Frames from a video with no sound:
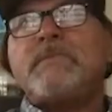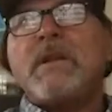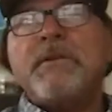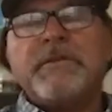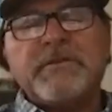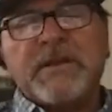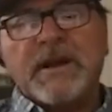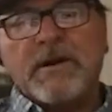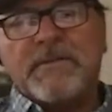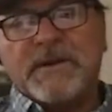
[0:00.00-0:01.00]
There's a
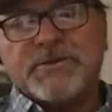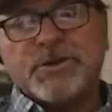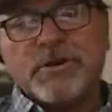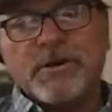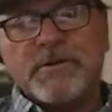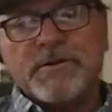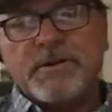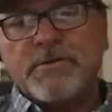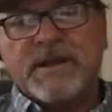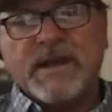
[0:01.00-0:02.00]
tariff on sugar.
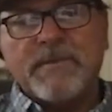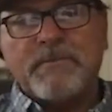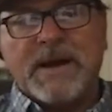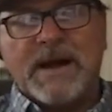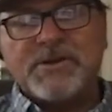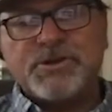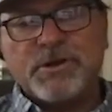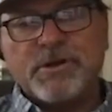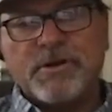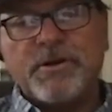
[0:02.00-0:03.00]
You can't buy
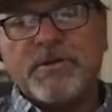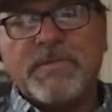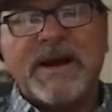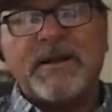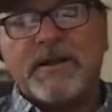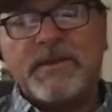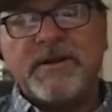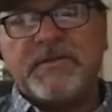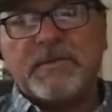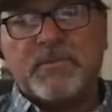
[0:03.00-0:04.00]
sugar. You can buy a
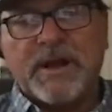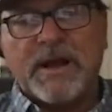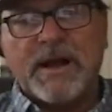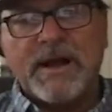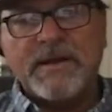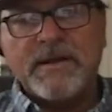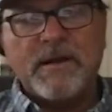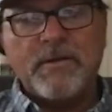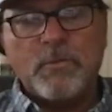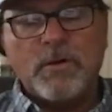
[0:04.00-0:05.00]
limited supply
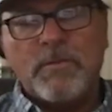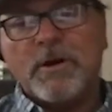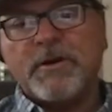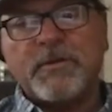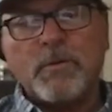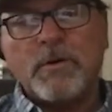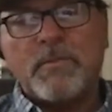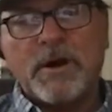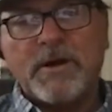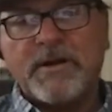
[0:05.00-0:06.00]
on the world market. The world
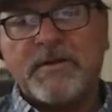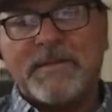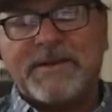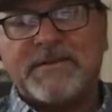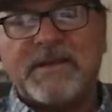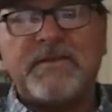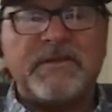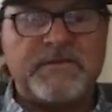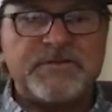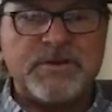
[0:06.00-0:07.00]
market is about 10
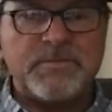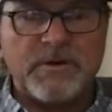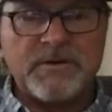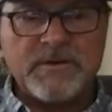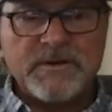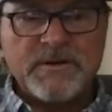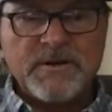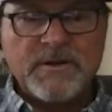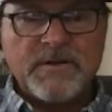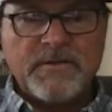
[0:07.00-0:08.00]
cents cheaper
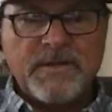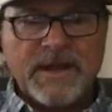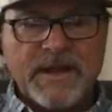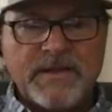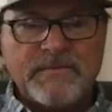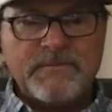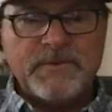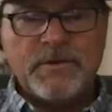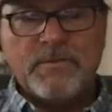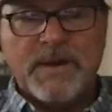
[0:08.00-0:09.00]
than
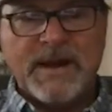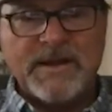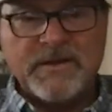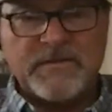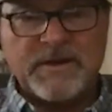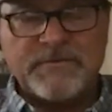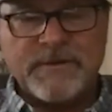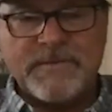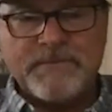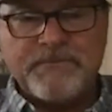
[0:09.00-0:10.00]
you can buy in this
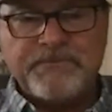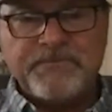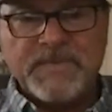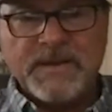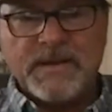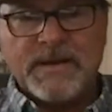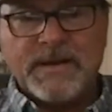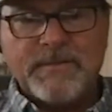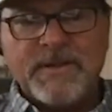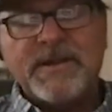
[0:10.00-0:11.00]
country.
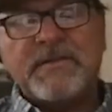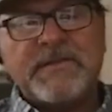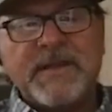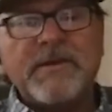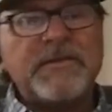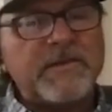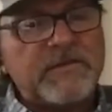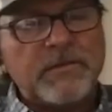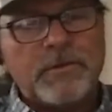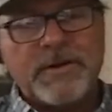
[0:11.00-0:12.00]
And there's a
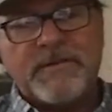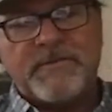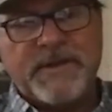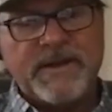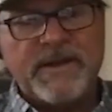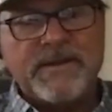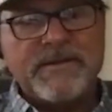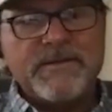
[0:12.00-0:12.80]
sort of the